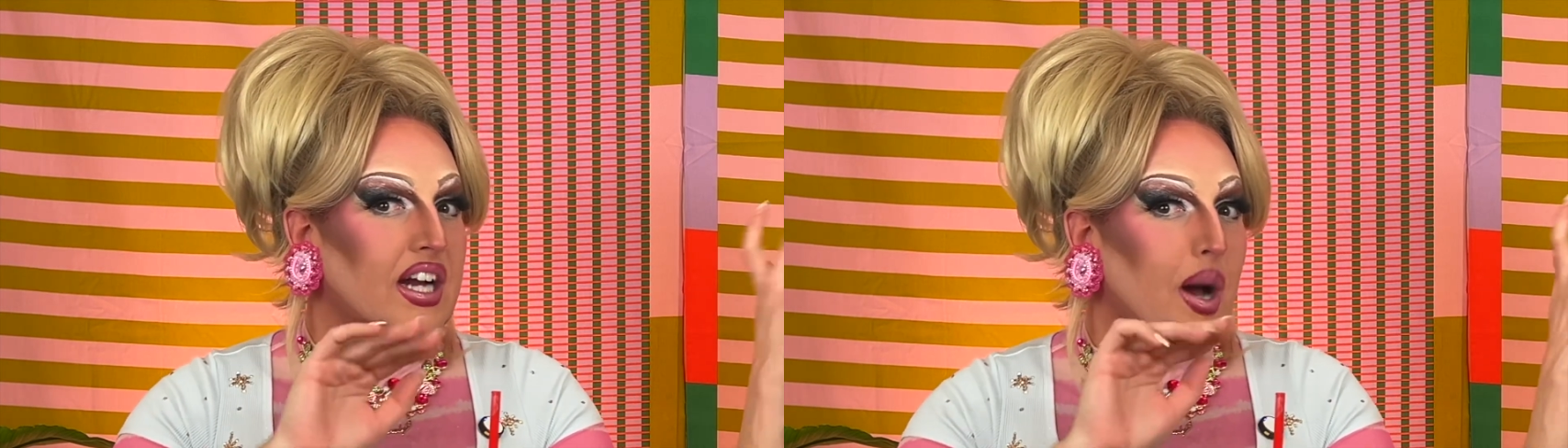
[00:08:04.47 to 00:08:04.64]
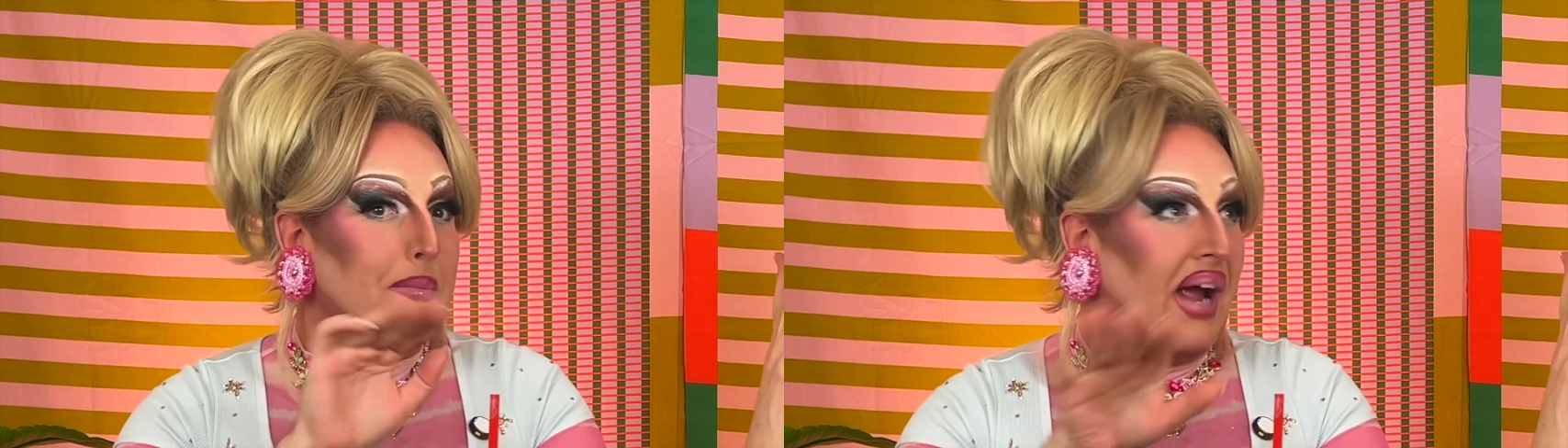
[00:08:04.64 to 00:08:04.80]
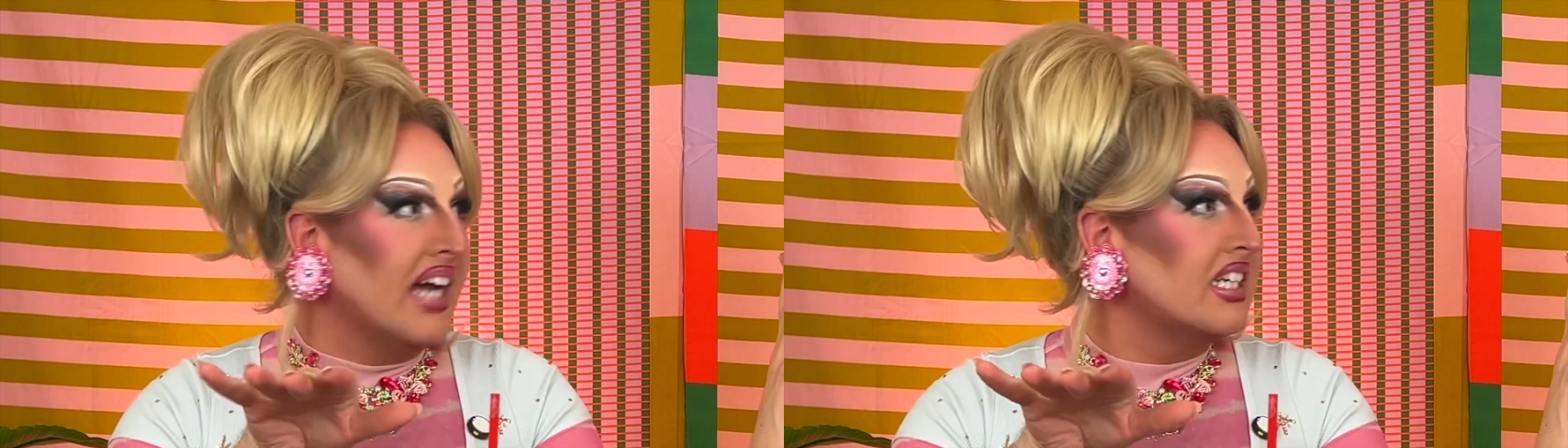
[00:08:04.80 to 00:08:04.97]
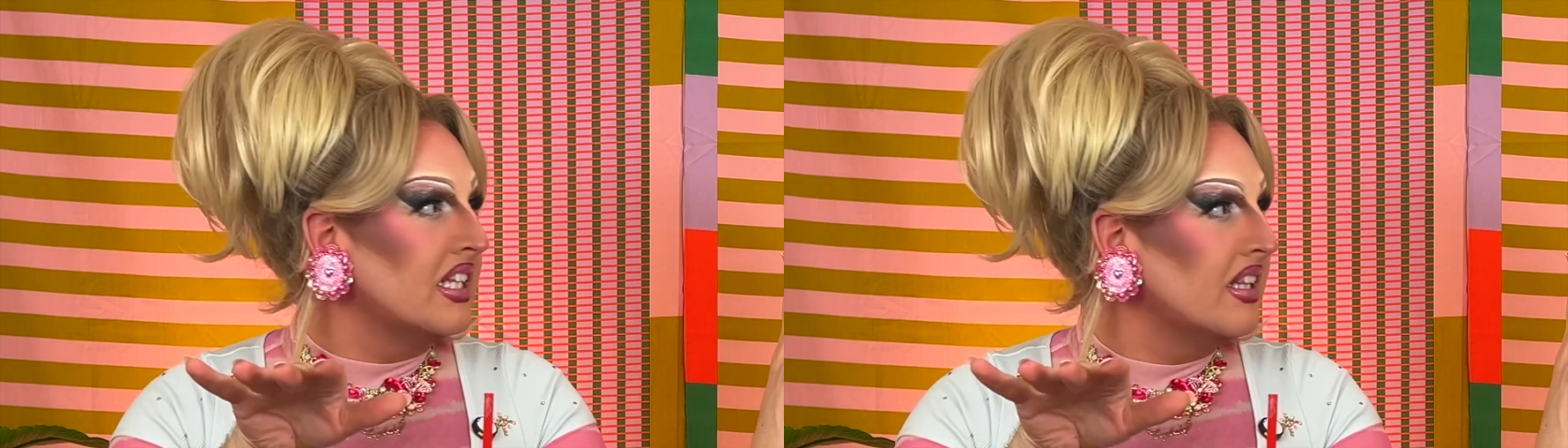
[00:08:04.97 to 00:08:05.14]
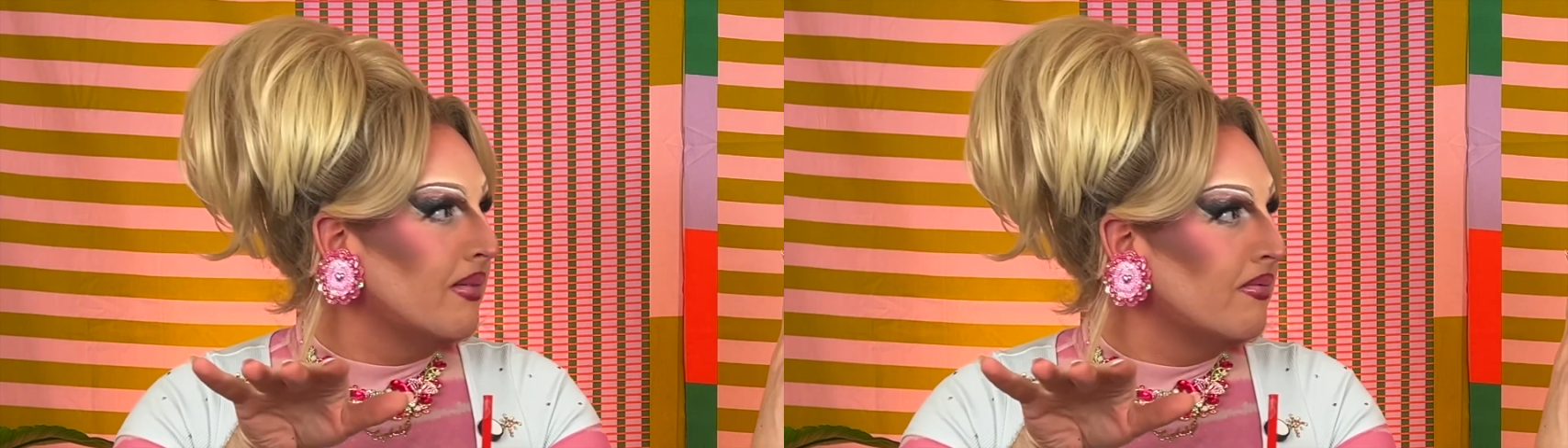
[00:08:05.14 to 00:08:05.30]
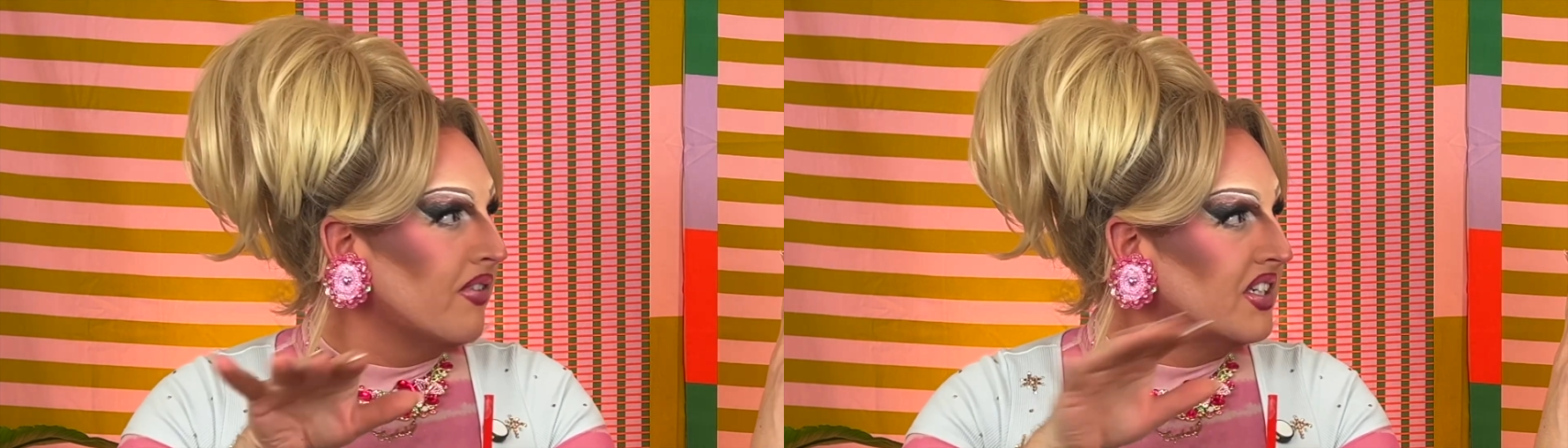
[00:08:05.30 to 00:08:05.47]
abandoned
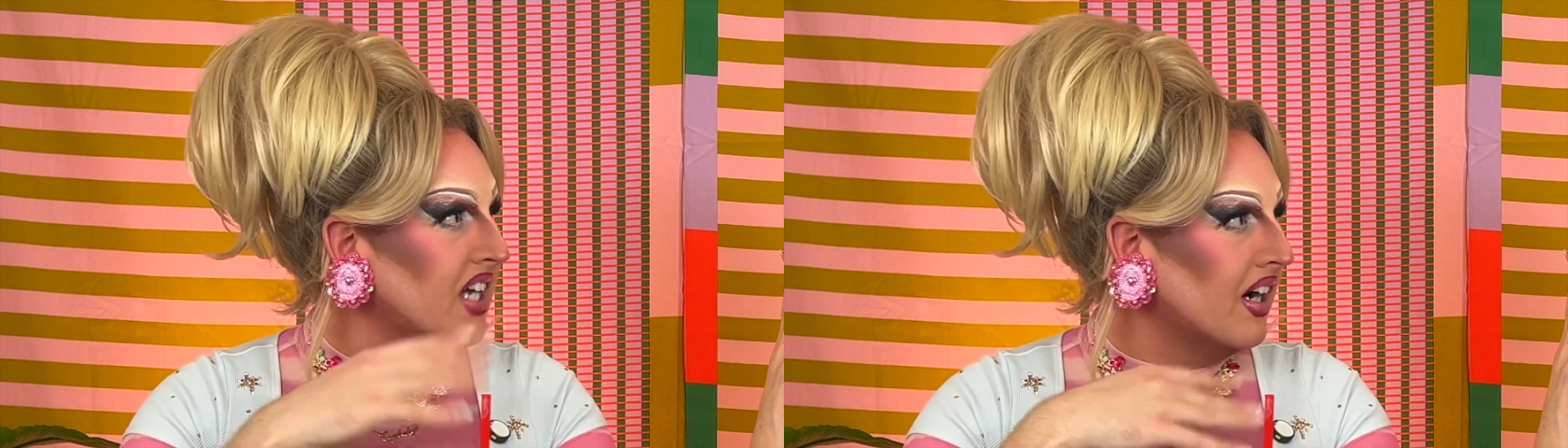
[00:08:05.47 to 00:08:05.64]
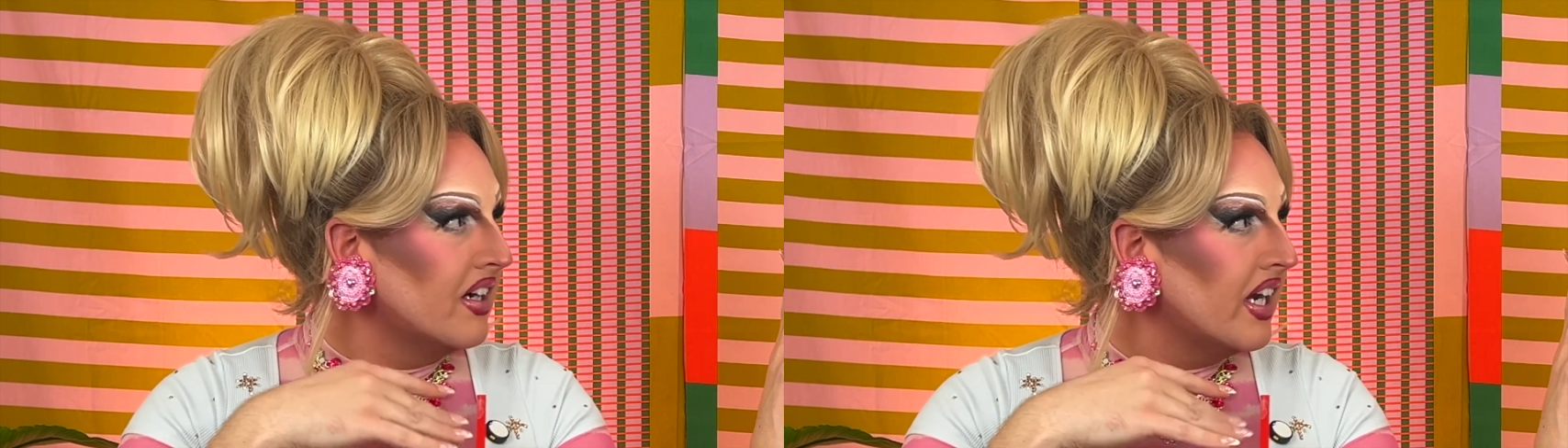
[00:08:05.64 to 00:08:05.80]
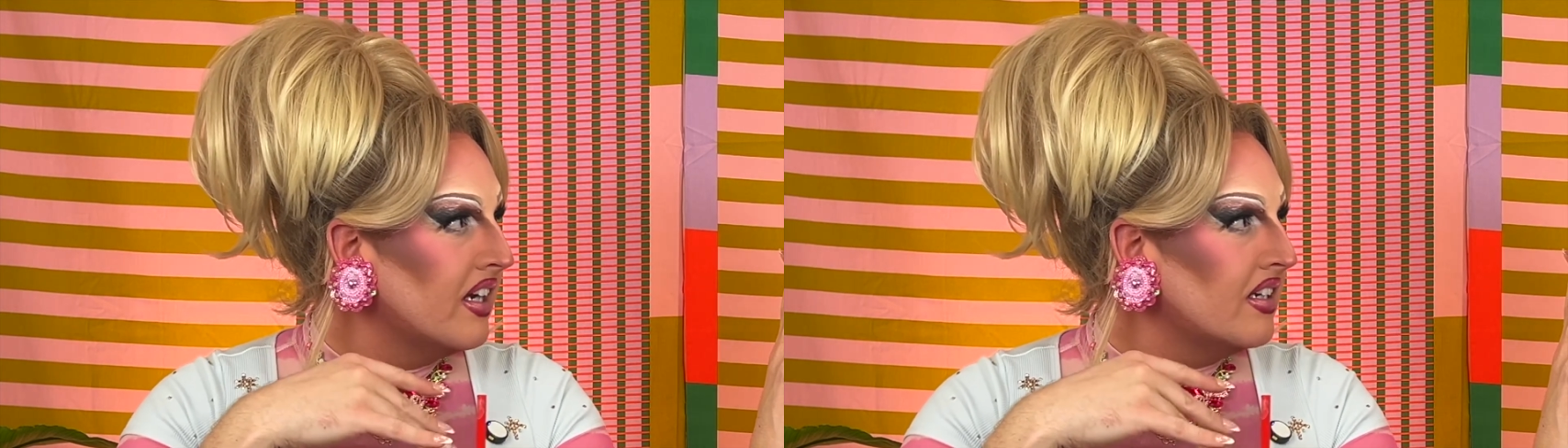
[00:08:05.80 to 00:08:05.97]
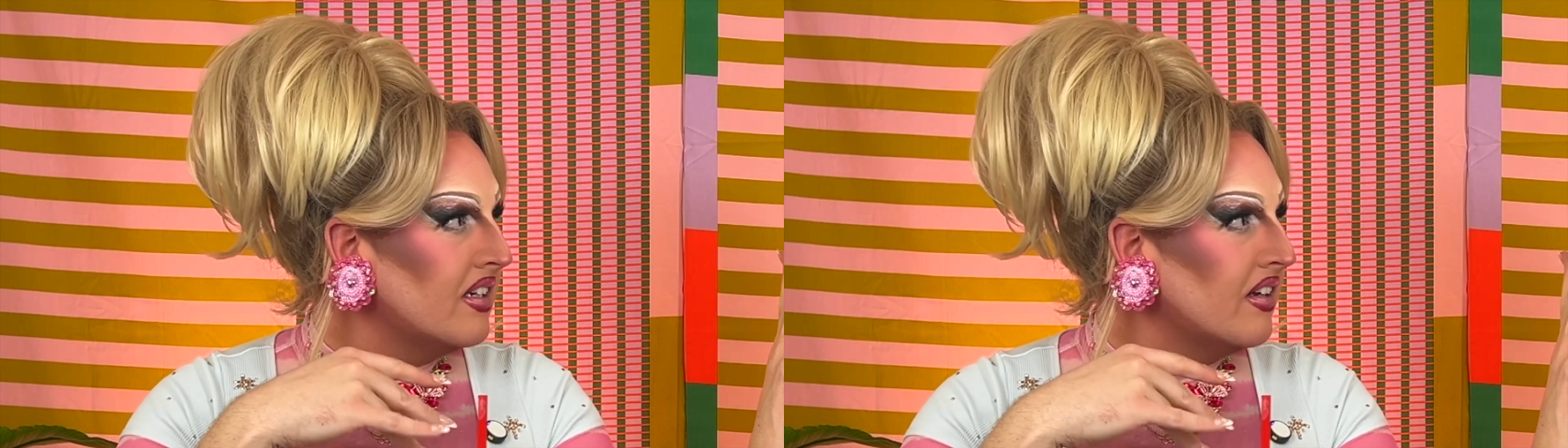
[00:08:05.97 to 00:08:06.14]
them for Dunkin'